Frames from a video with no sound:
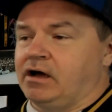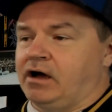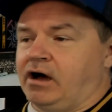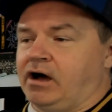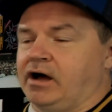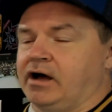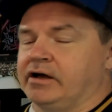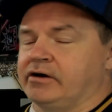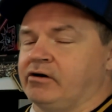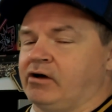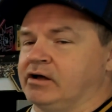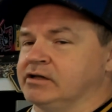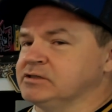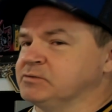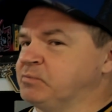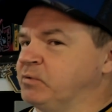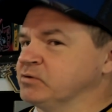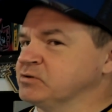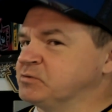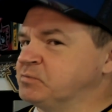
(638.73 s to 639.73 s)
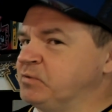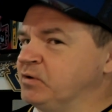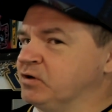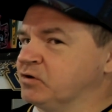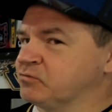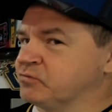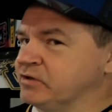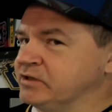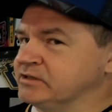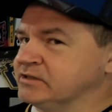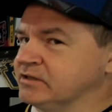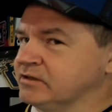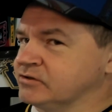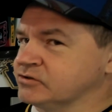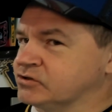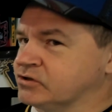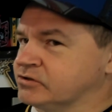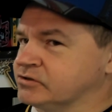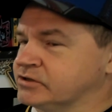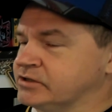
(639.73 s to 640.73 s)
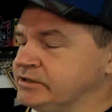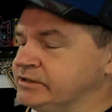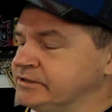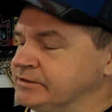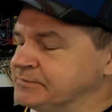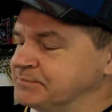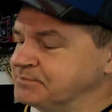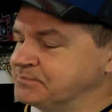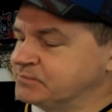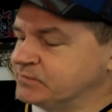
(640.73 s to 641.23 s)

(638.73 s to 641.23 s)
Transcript: Not supposed to be on retail jerseys.